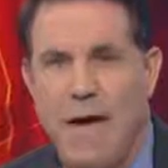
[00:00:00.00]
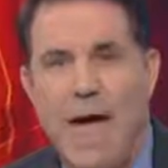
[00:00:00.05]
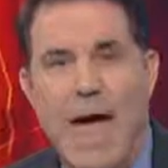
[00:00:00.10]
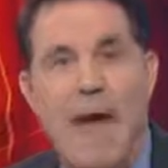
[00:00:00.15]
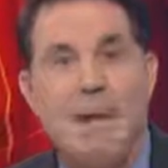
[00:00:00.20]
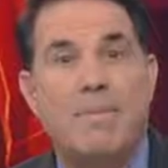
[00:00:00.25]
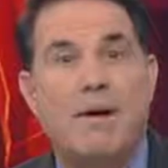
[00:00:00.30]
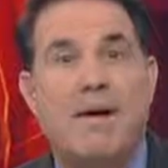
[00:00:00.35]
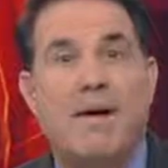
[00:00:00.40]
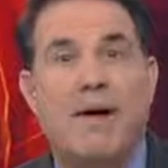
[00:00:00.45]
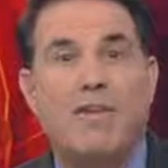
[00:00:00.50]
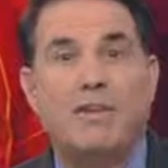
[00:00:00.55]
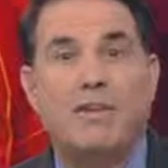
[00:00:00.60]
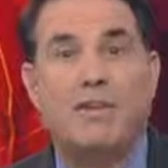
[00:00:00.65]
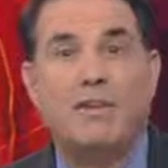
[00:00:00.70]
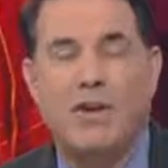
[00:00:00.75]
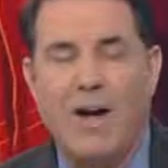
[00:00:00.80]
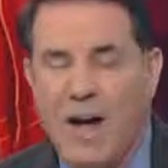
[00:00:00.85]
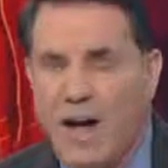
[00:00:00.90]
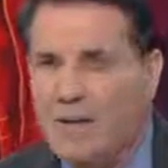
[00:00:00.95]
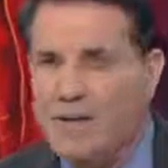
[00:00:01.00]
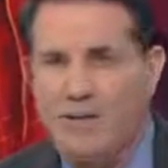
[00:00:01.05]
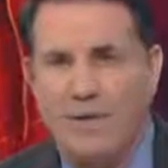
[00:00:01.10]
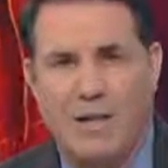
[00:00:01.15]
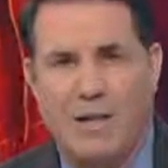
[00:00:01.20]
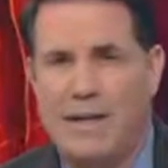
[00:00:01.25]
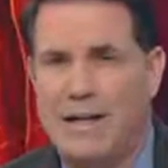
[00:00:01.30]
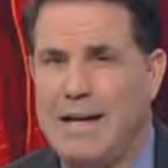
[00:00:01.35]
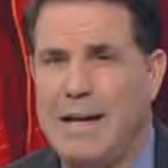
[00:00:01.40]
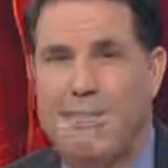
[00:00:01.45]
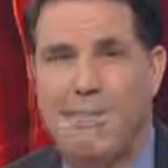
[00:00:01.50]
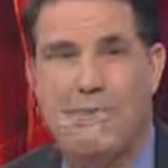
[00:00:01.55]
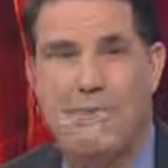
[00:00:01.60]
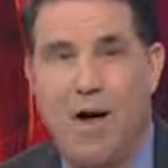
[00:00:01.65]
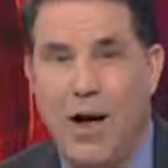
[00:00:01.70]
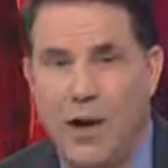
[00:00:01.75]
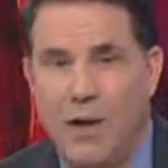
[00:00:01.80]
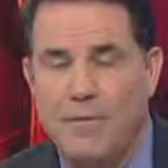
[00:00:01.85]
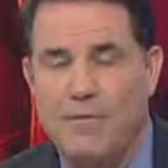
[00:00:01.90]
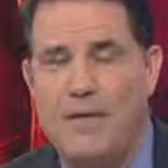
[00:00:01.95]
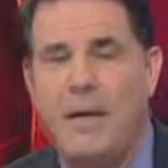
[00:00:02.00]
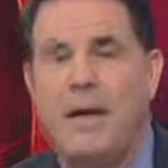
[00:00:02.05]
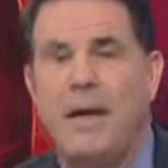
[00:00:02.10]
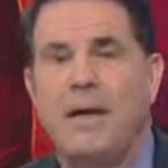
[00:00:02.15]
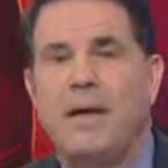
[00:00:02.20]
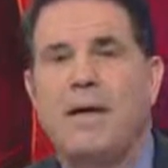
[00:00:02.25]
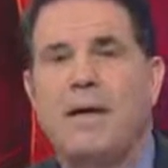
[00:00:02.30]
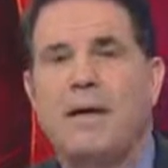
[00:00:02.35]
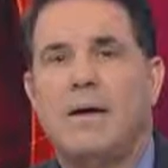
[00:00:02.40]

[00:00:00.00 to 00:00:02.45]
And because it's constantly evolving,